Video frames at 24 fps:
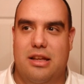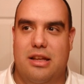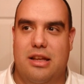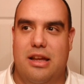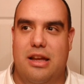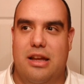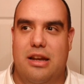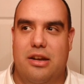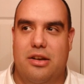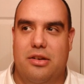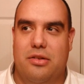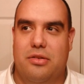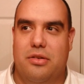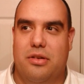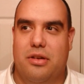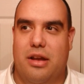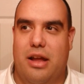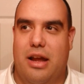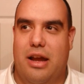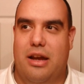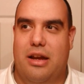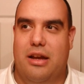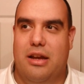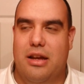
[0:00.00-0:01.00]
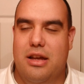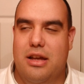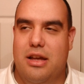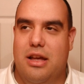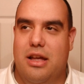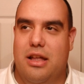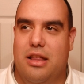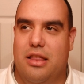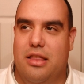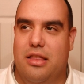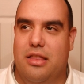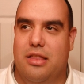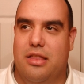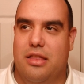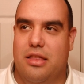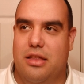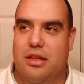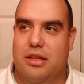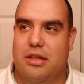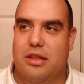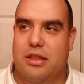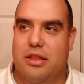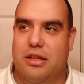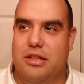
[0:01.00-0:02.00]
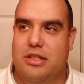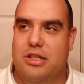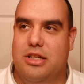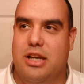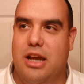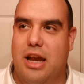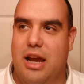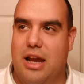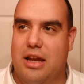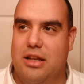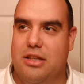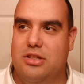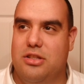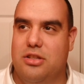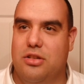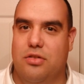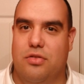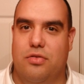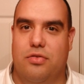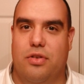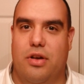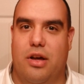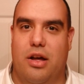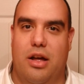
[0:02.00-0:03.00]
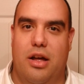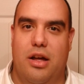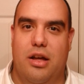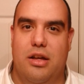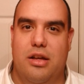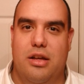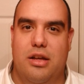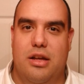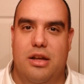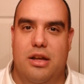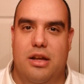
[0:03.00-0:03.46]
in like the chants of